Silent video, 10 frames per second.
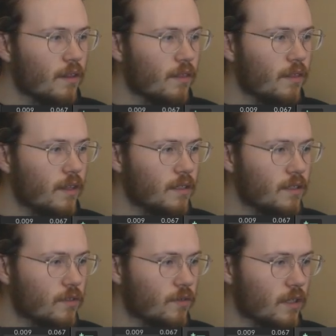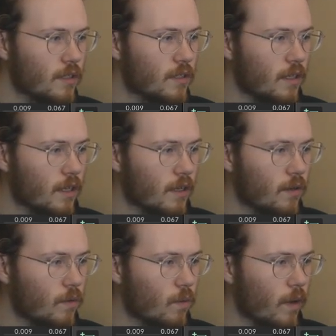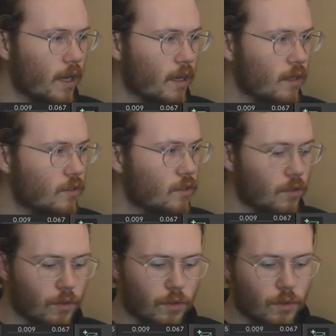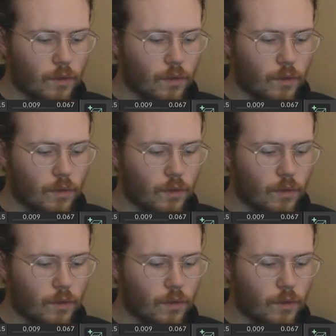This is a really slick way to